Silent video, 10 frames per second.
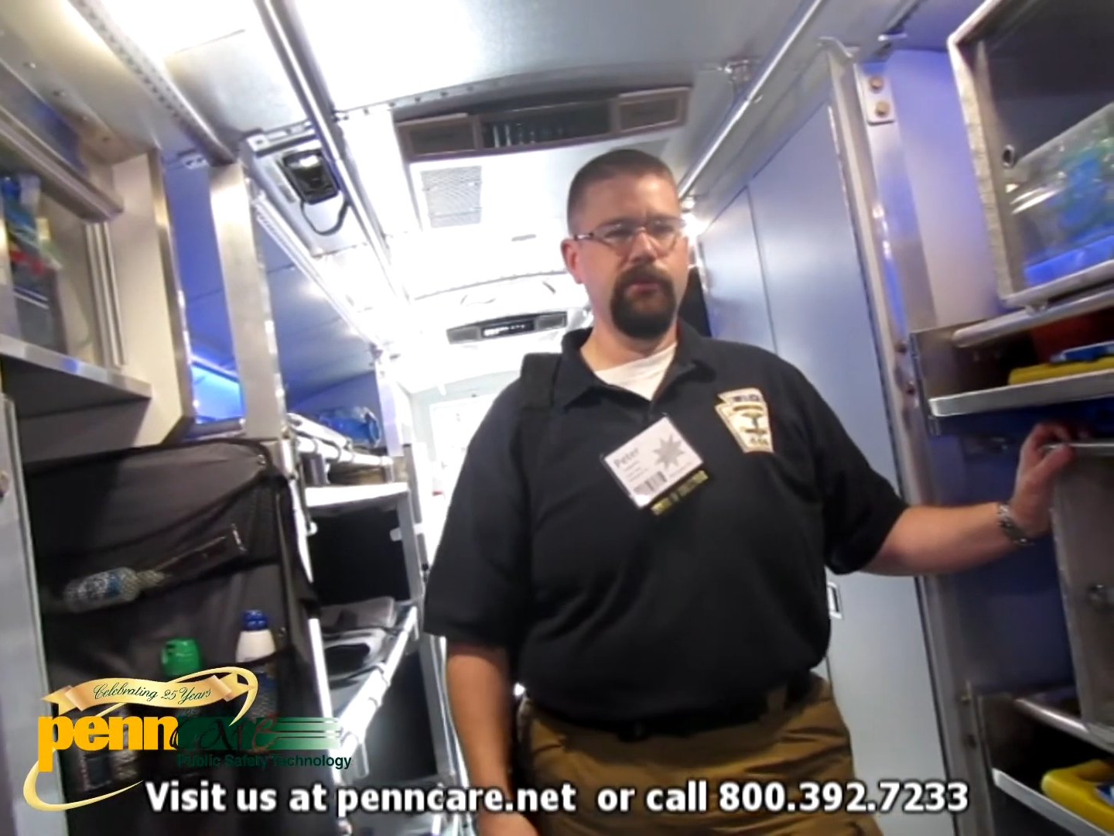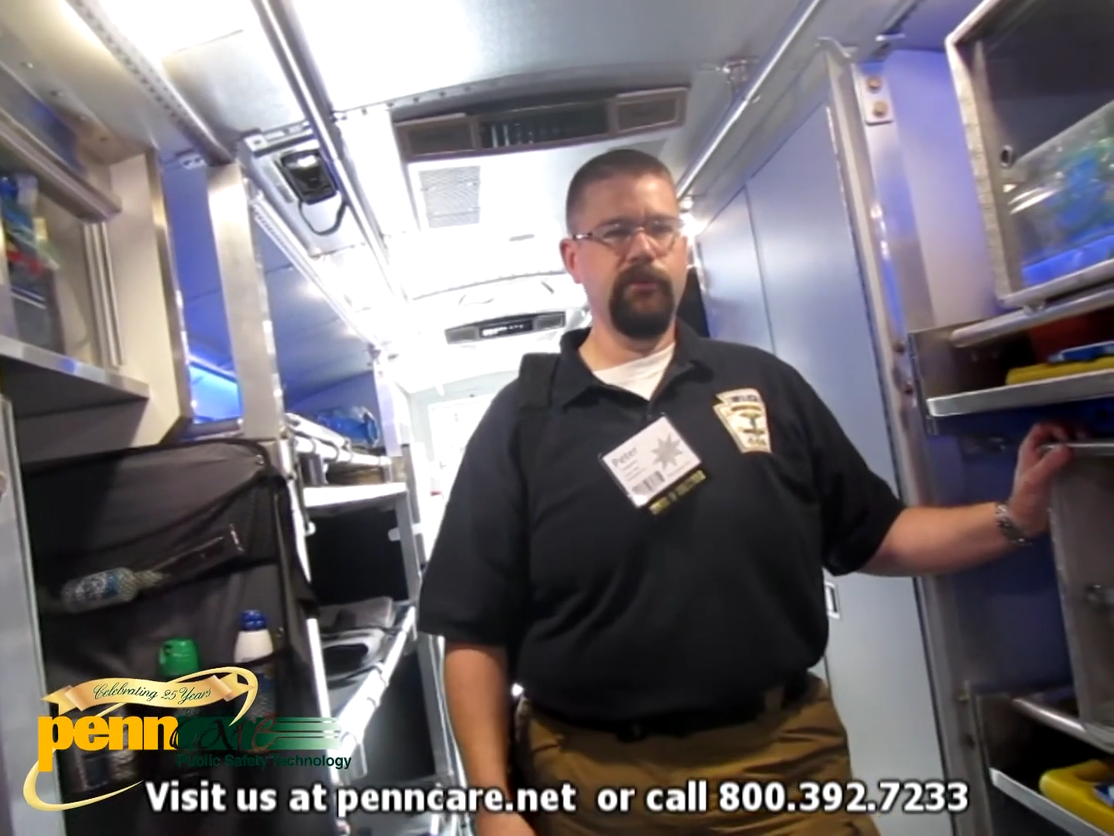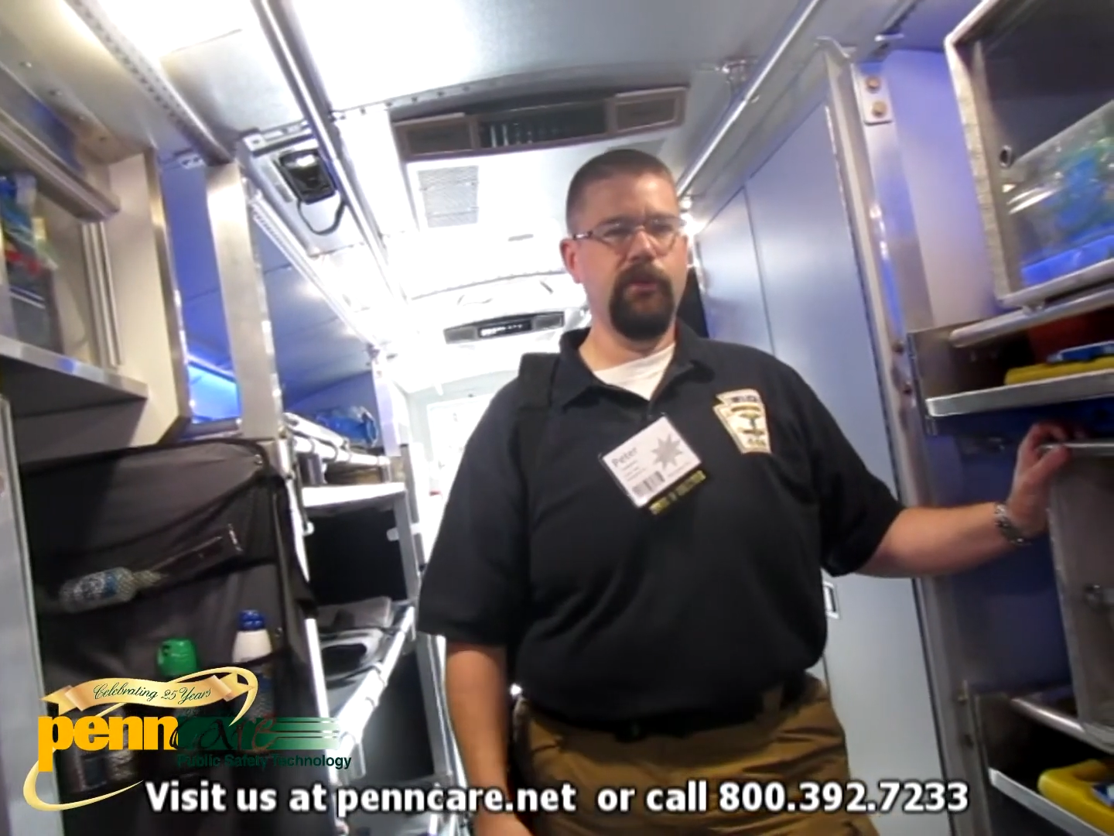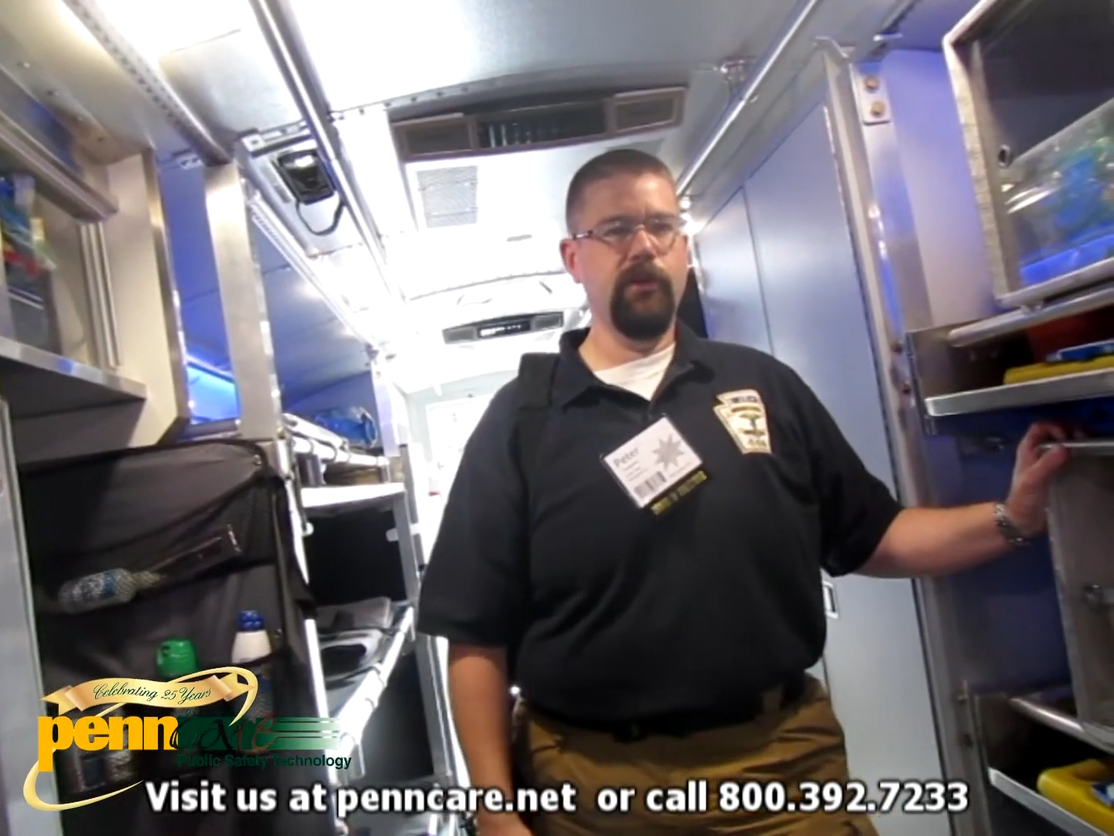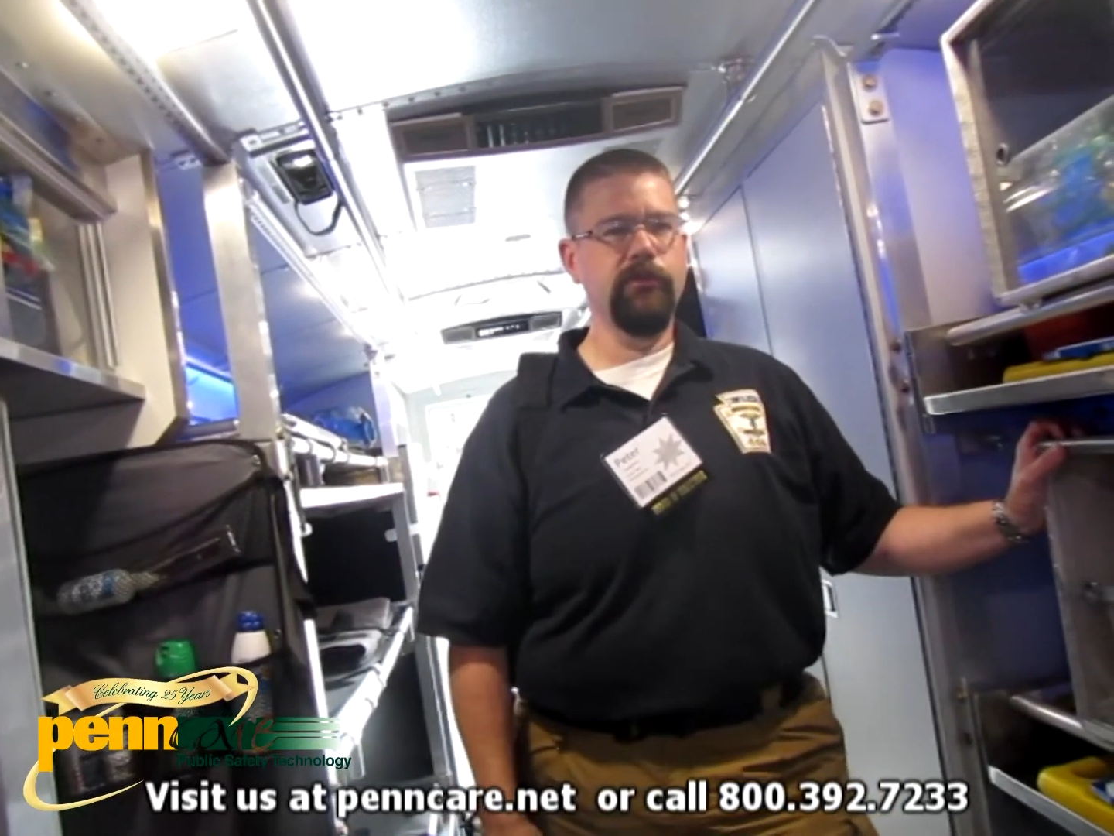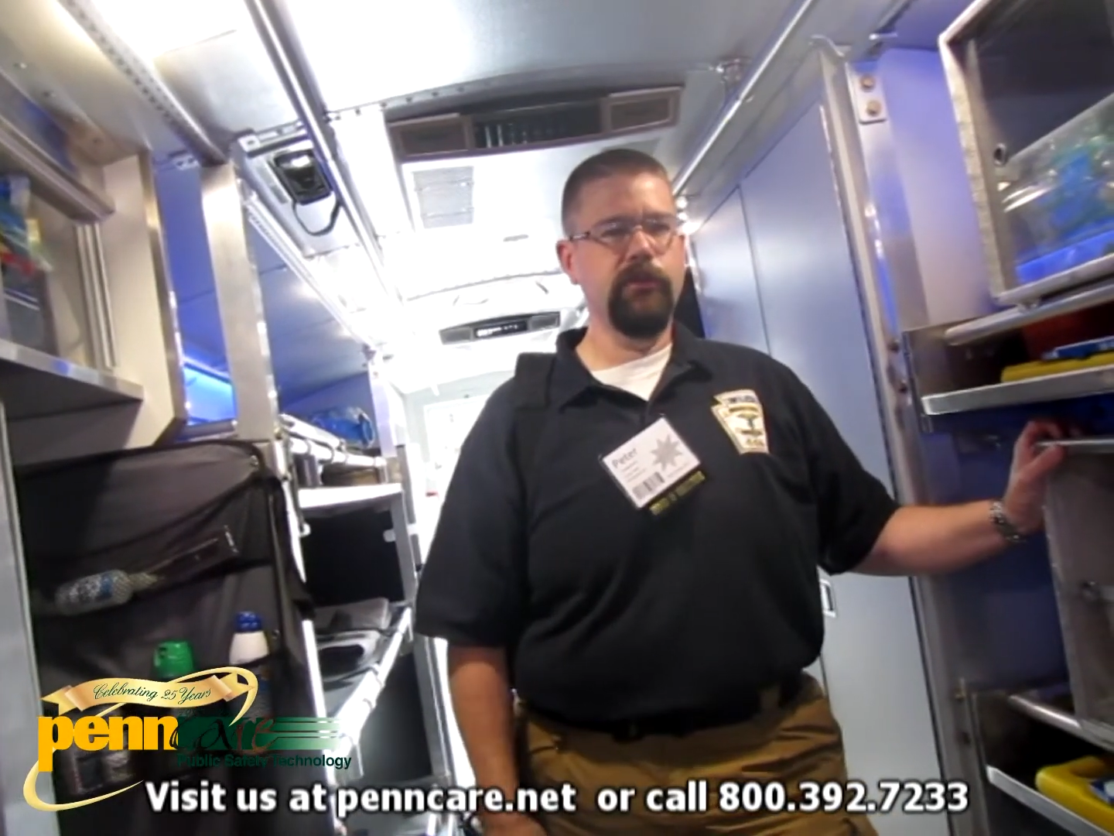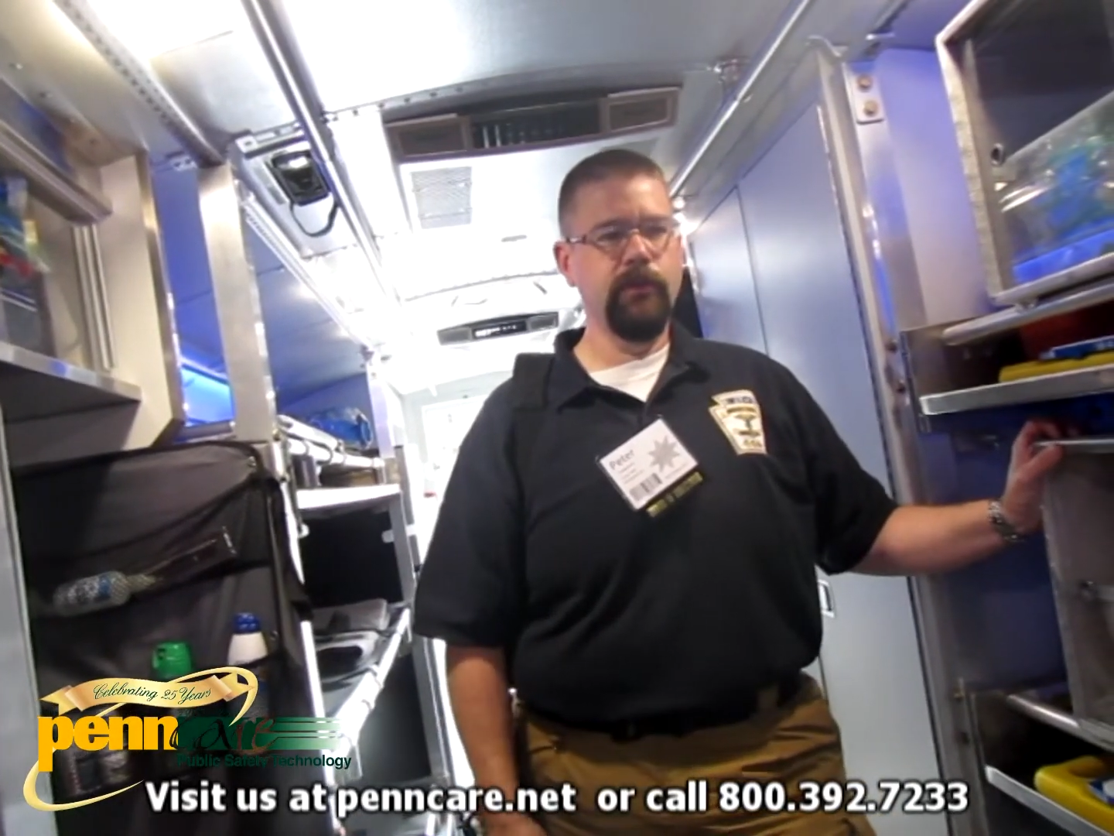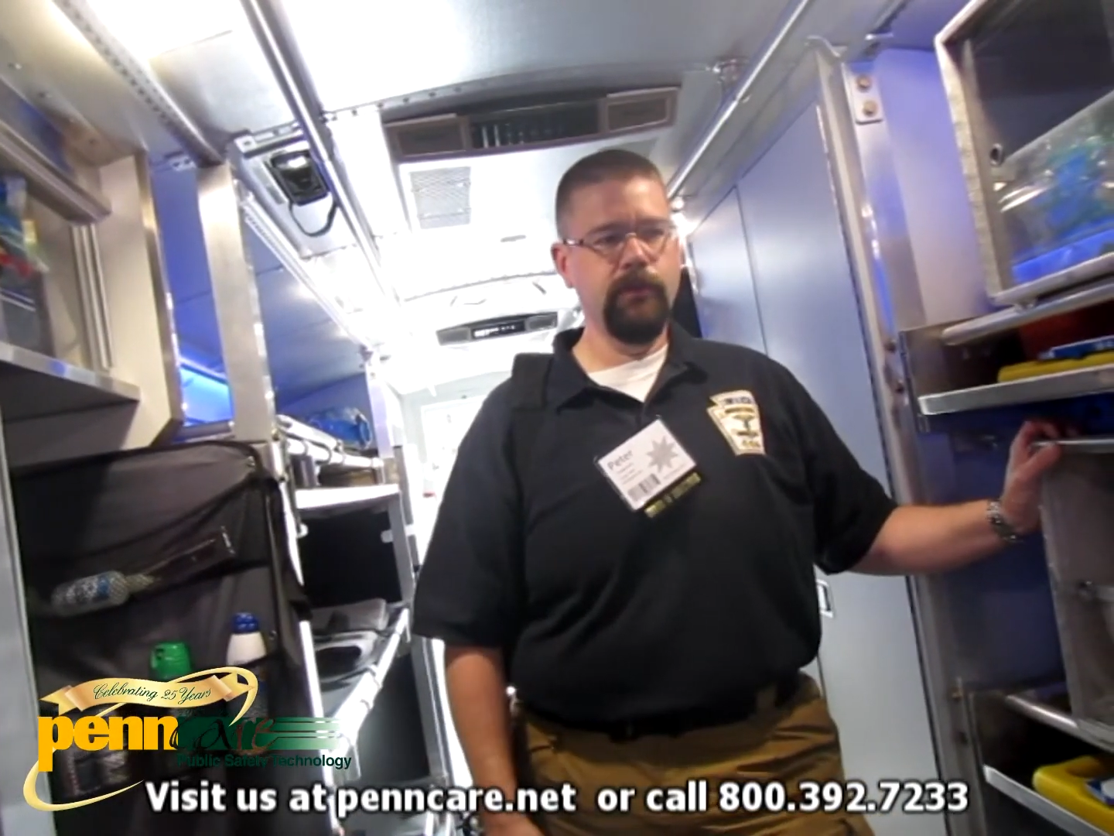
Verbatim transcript: resolves.